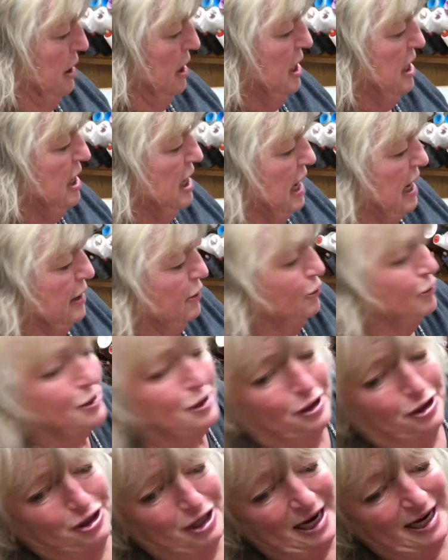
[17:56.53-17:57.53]
and also
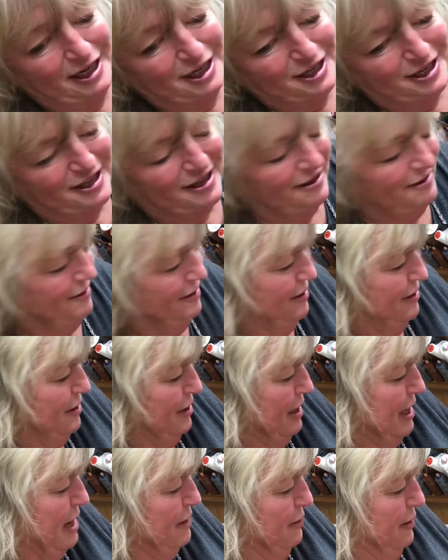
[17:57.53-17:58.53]
change the
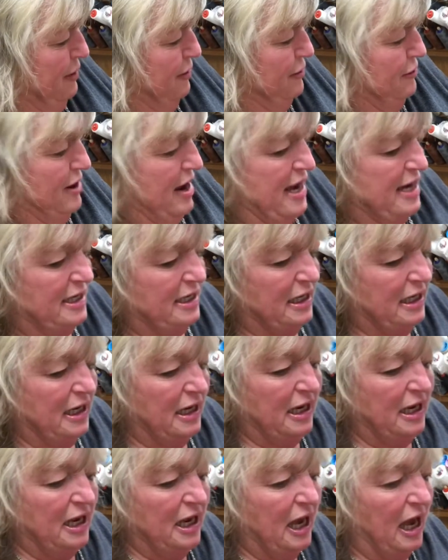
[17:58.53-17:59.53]
lower thread.
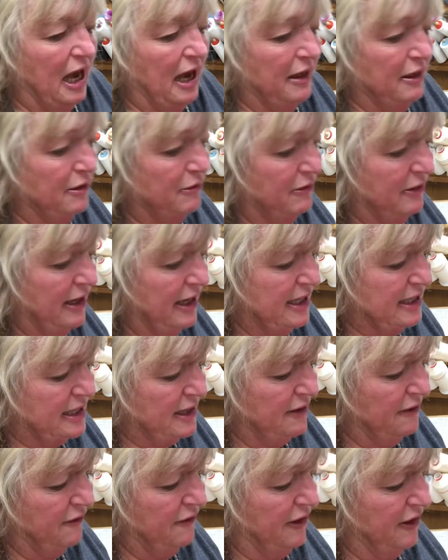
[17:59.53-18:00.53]
And the reason
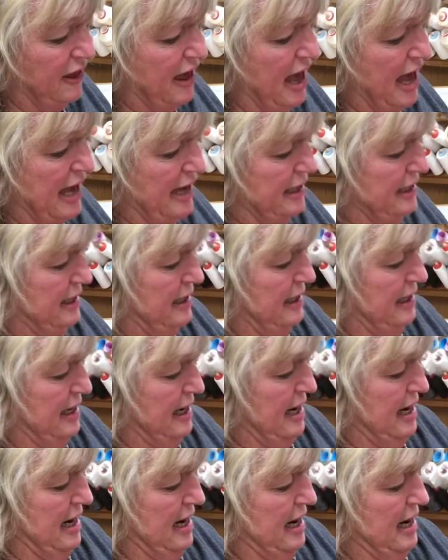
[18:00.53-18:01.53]
for that
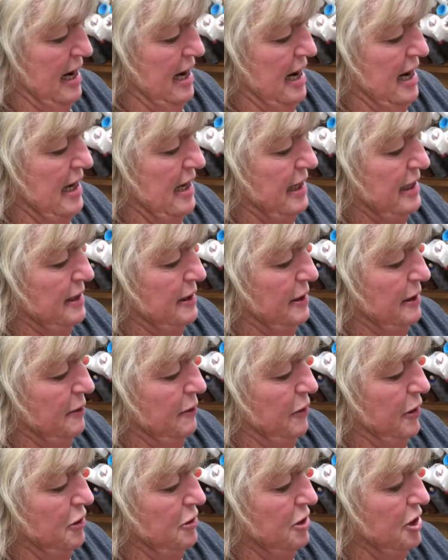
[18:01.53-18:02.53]
is
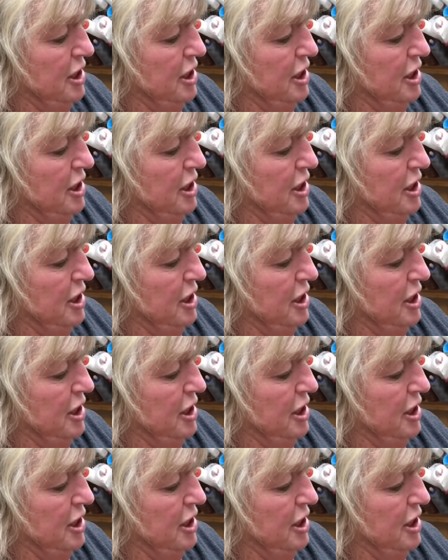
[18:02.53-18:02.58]
because